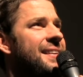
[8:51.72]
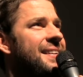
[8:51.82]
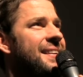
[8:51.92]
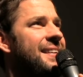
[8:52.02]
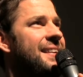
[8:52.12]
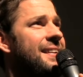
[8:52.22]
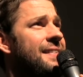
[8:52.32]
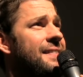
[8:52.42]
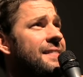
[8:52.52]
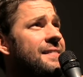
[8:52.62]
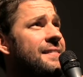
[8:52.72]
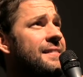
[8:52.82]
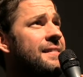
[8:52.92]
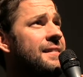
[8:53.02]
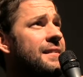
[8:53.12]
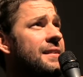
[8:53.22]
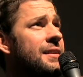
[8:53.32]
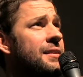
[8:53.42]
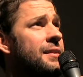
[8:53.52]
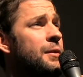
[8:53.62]
she, anyways, the question I
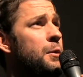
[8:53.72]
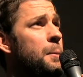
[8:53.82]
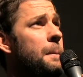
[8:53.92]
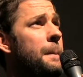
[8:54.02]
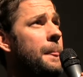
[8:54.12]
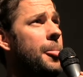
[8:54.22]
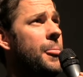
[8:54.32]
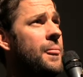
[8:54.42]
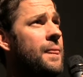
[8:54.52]
was rounding about to was,